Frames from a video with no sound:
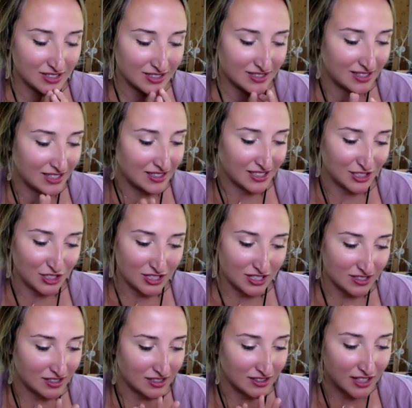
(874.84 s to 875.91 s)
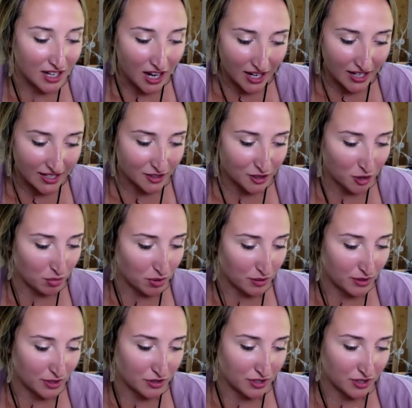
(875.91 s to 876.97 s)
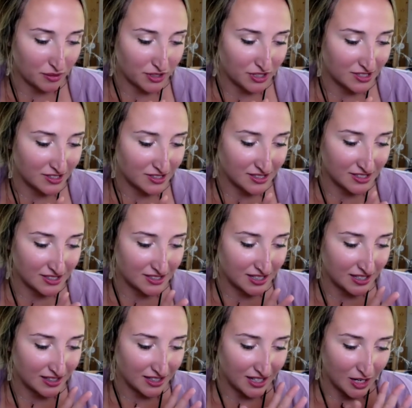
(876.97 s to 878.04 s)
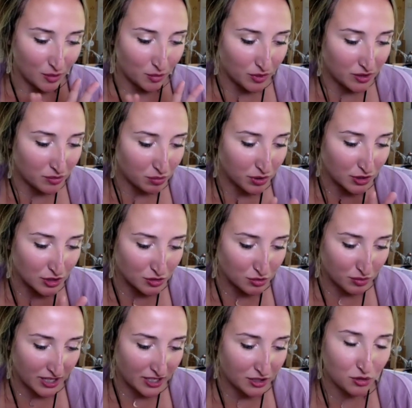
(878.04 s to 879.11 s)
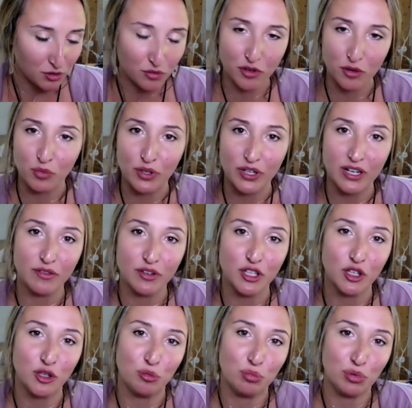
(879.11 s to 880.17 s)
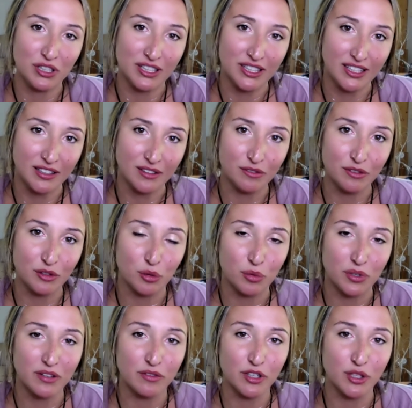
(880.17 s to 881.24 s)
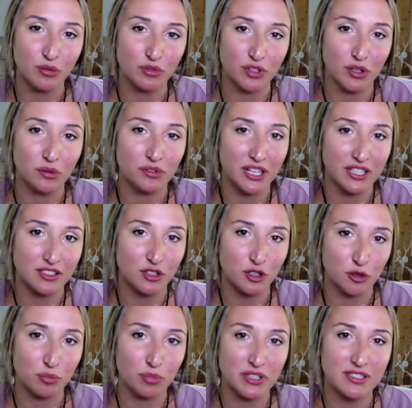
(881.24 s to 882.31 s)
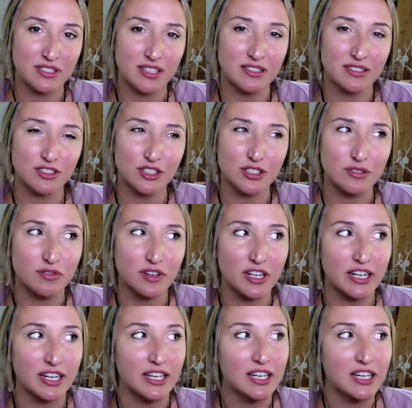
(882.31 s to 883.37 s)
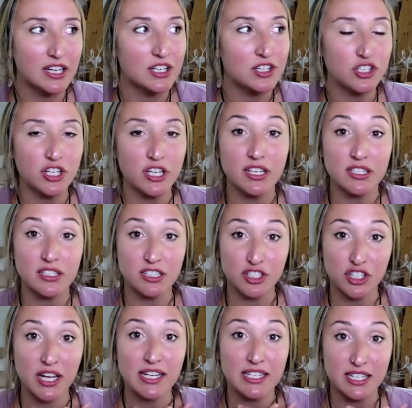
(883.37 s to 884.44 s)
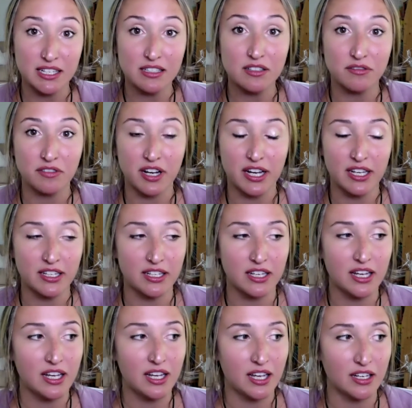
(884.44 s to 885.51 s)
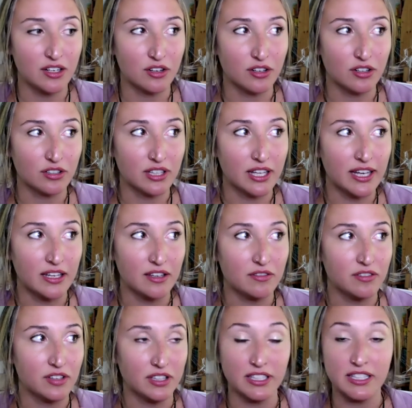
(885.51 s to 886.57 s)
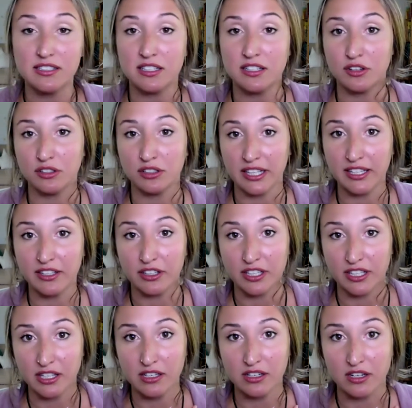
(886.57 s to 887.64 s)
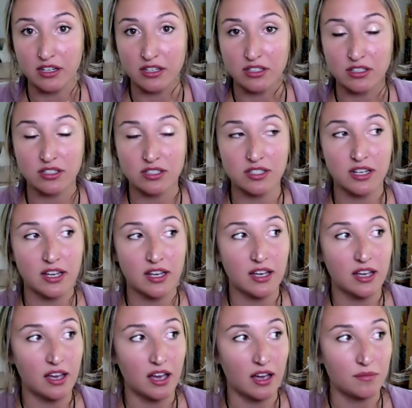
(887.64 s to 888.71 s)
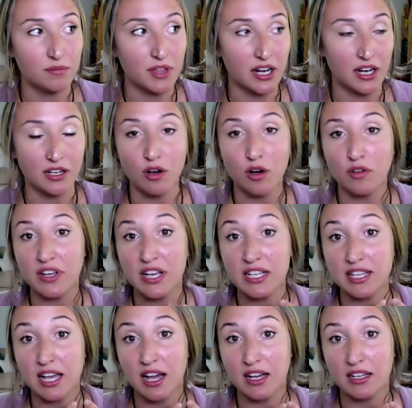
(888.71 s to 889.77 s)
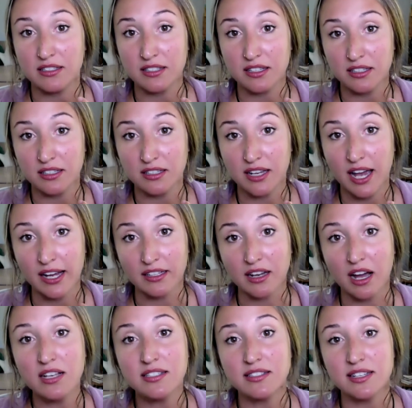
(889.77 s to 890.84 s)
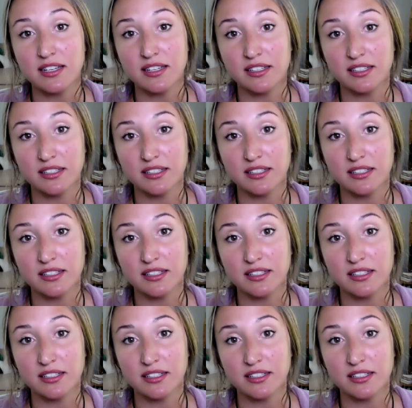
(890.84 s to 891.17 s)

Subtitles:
thing that she does a lot in her poetry, which is to say, like, I wouldn't persuade you from whatever you believe or whatever you don't. That's your business. She identified in her life, at least in her later years, that I know of, as an agnostic.